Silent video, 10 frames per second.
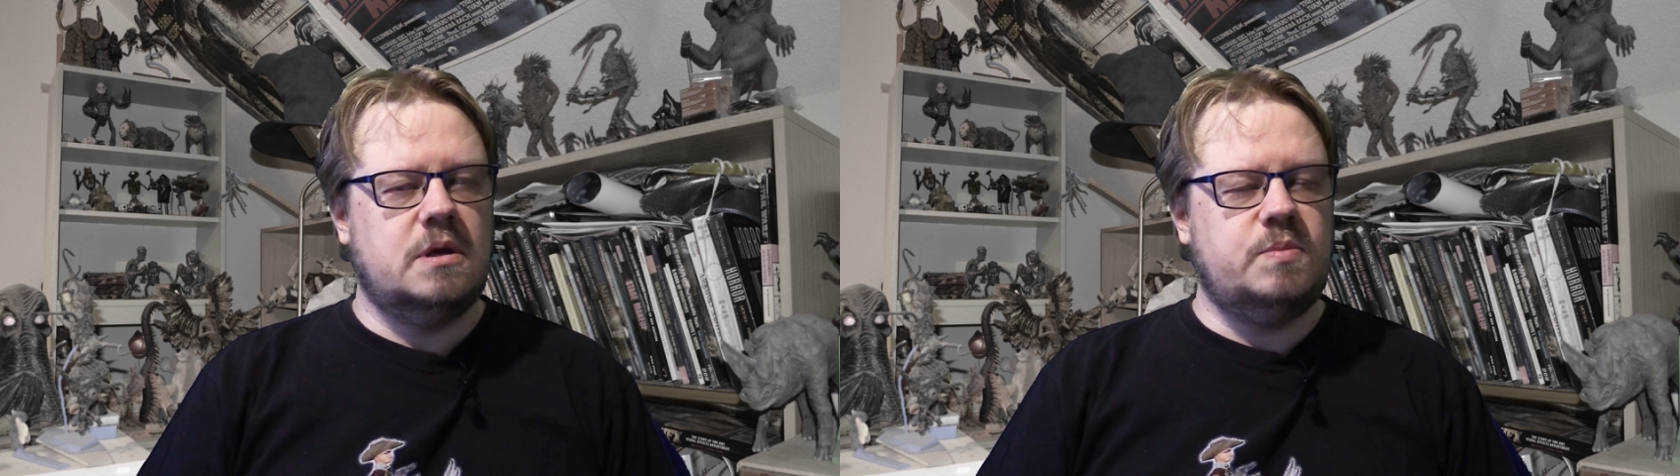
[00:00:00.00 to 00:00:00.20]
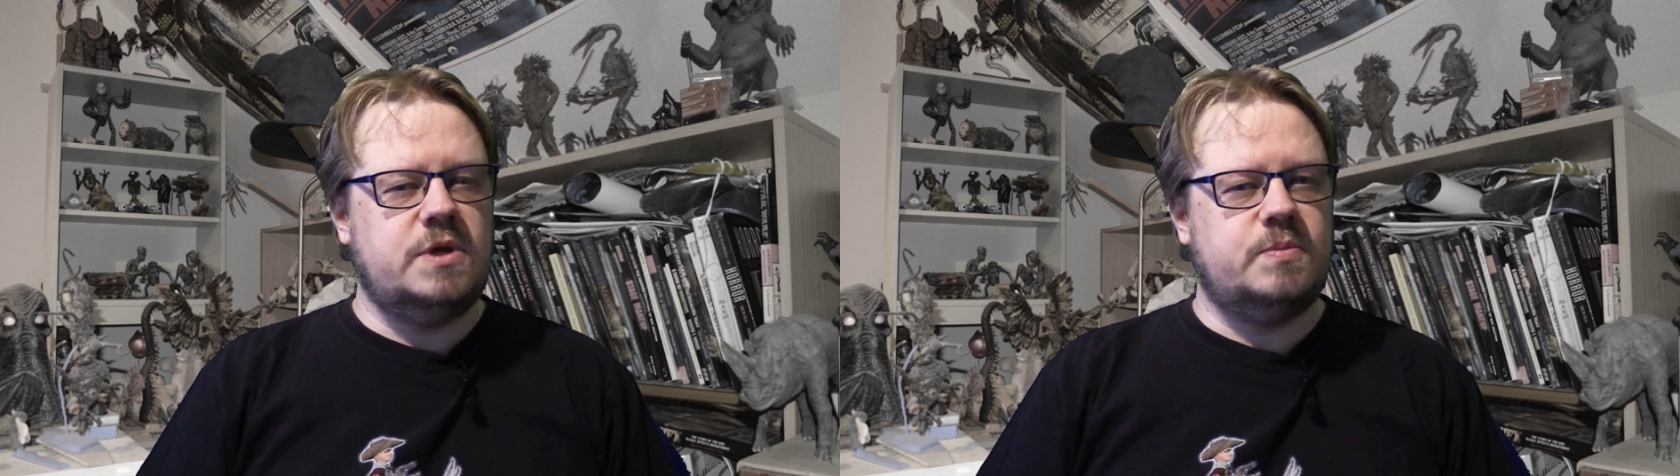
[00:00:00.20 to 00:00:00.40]

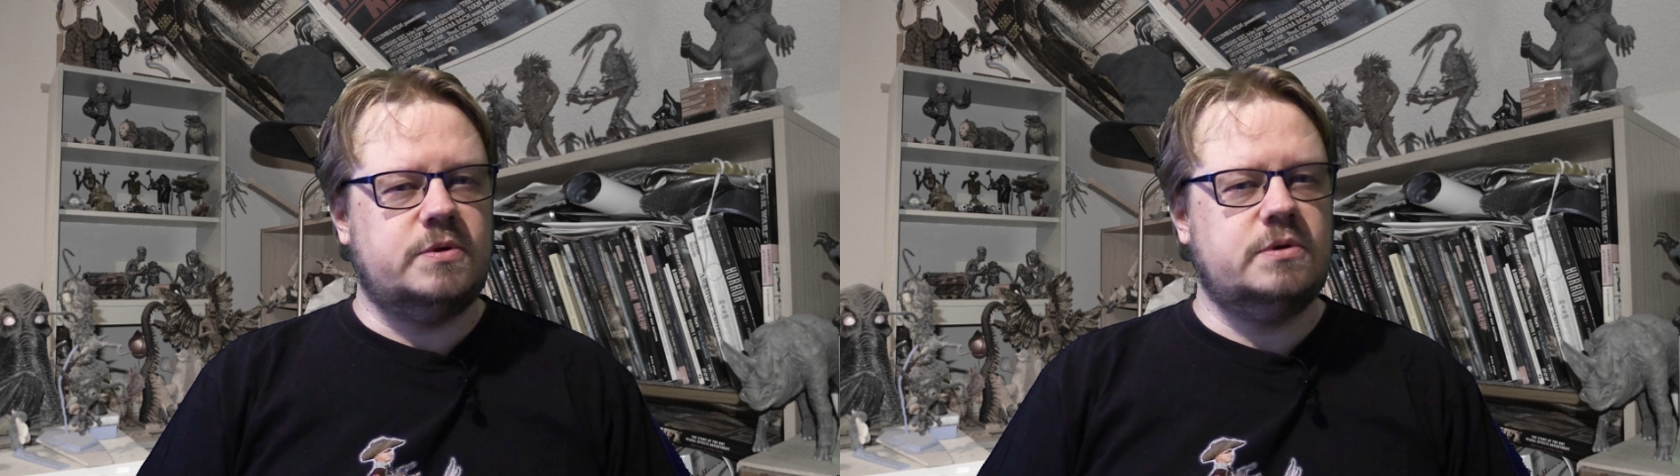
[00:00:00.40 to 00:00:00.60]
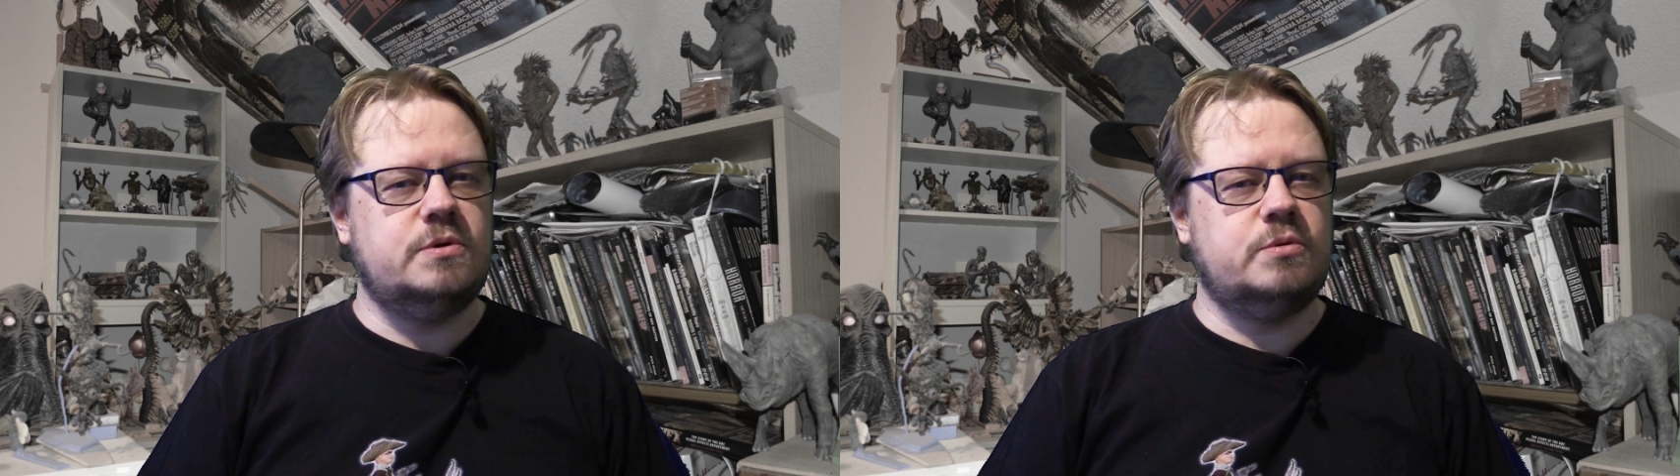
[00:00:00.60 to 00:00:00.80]

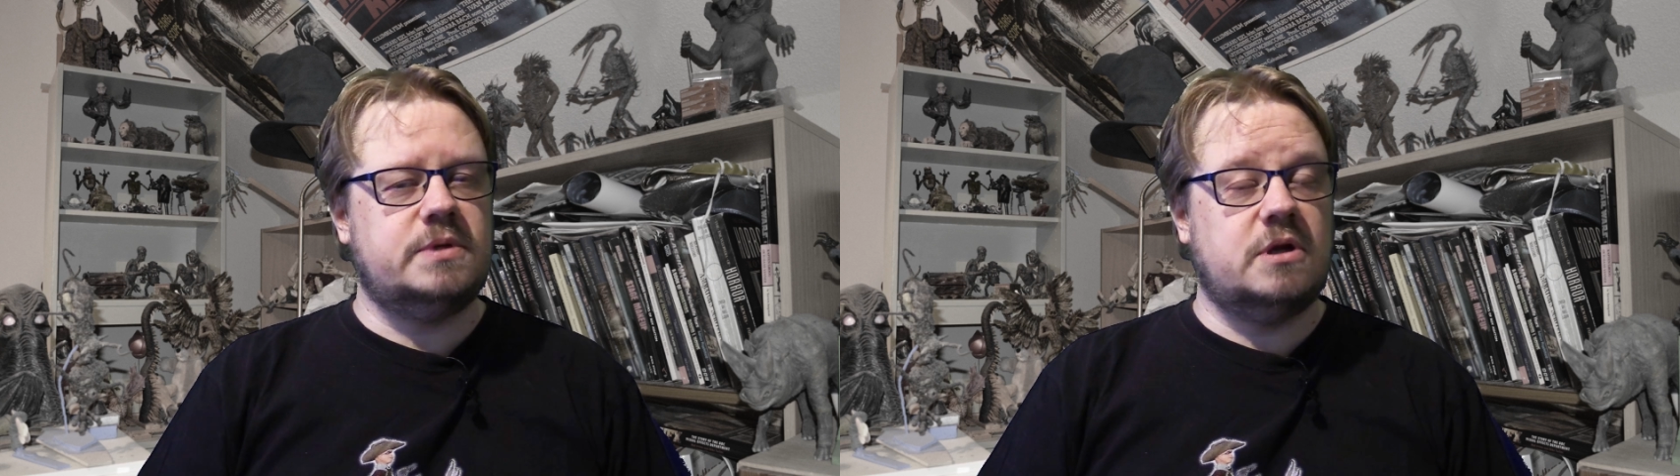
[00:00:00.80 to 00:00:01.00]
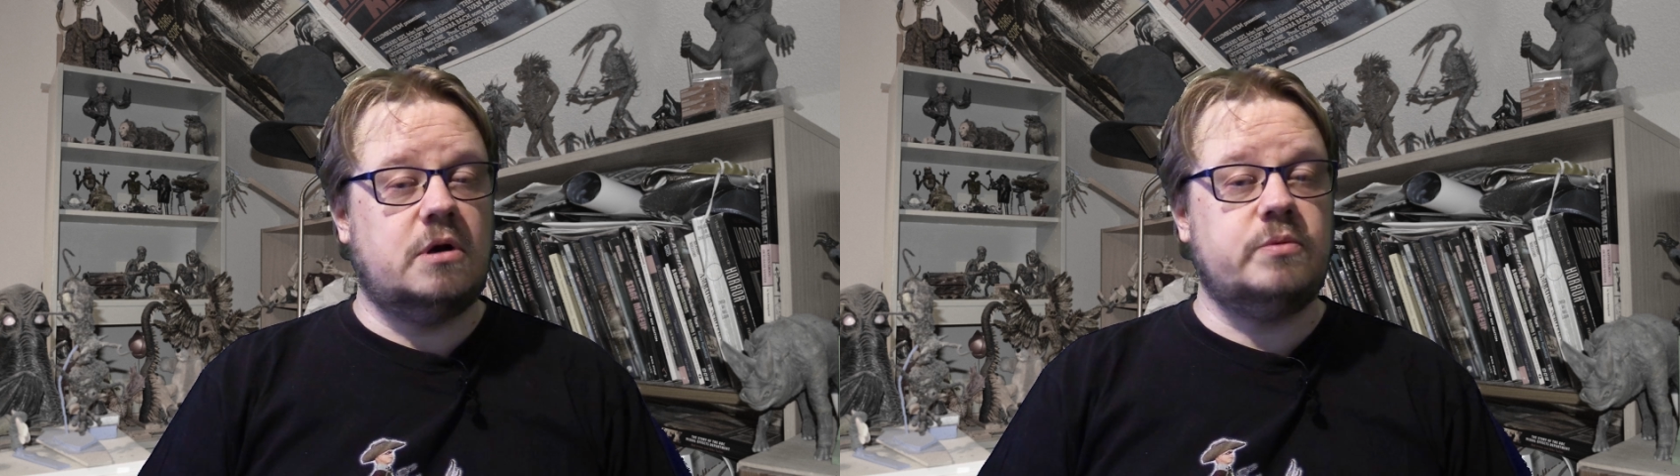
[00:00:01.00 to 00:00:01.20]
People who
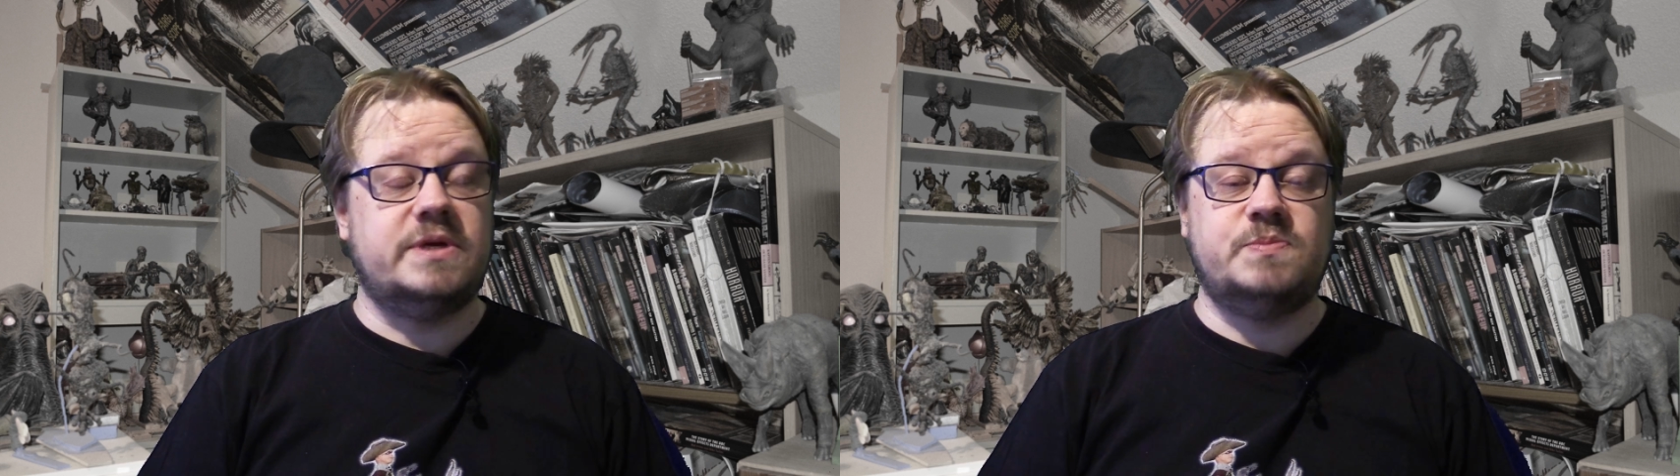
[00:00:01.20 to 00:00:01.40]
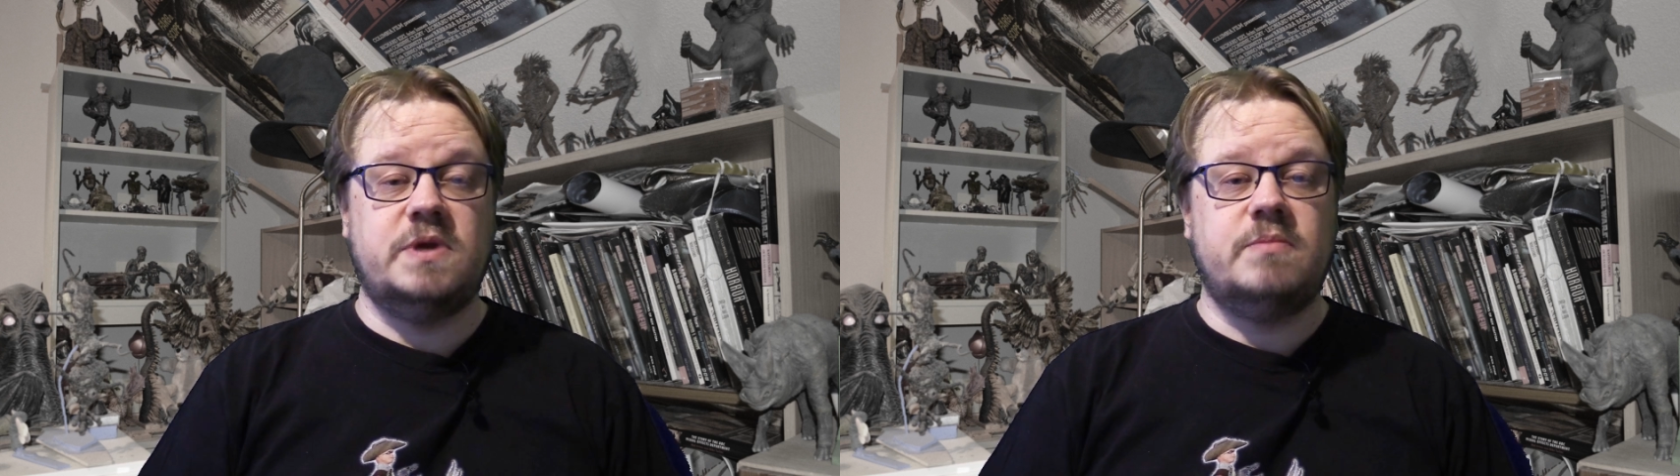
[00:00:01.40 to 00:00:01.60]
will always be